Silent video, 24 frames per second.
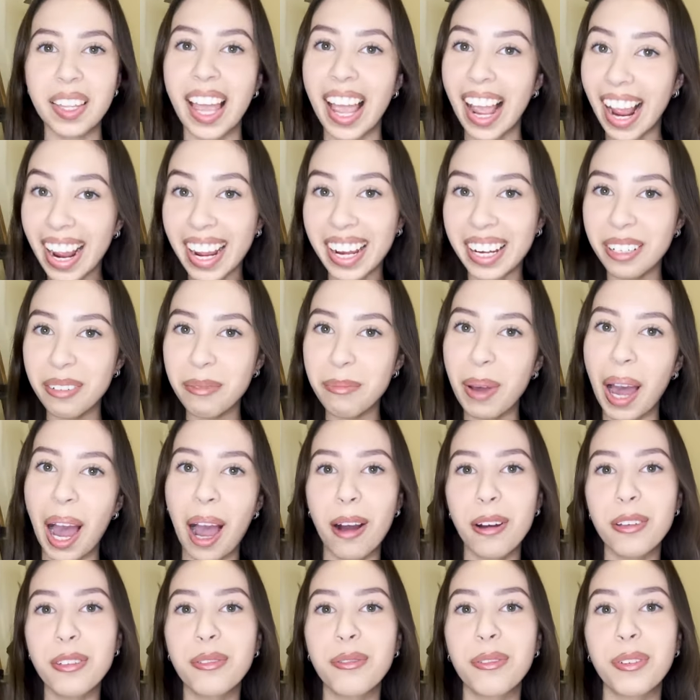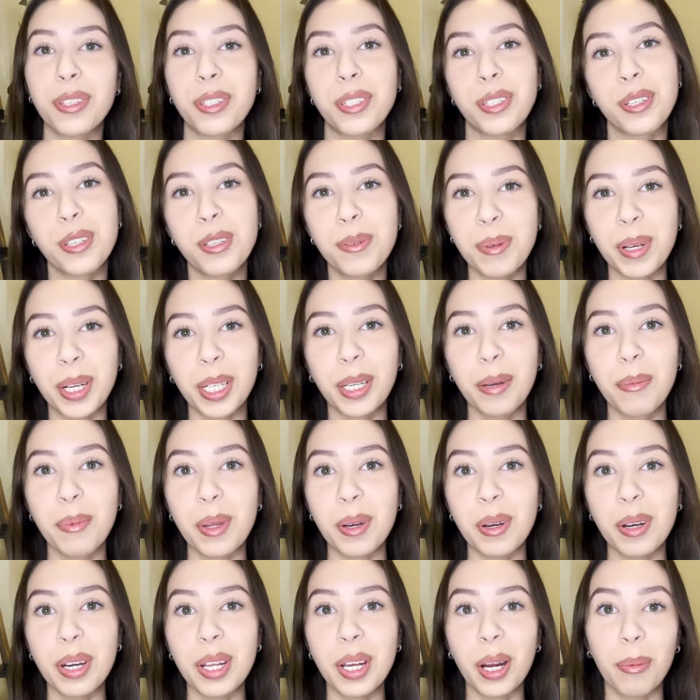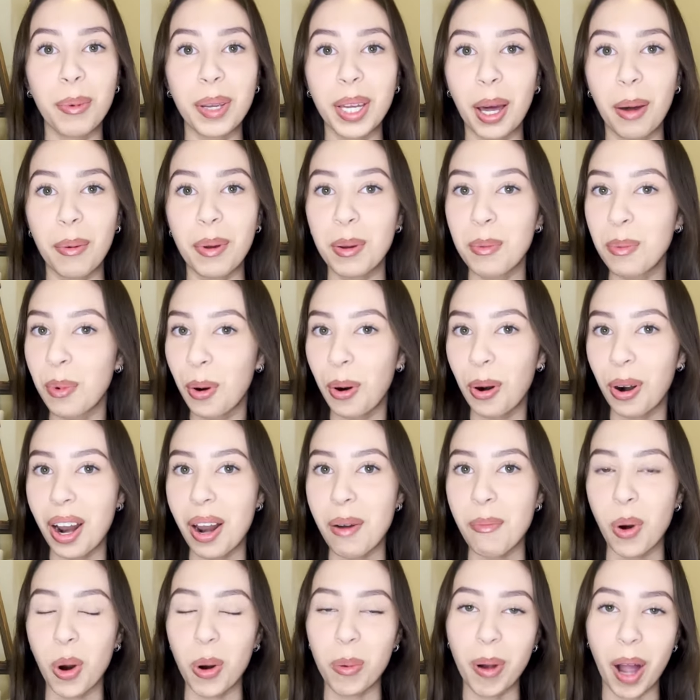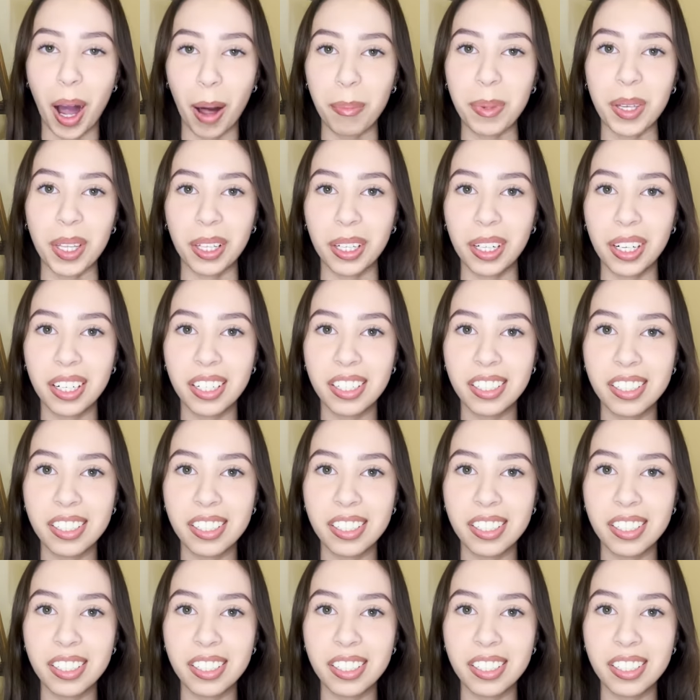And powwows for the Two-Spirit community are becoming more and more popular.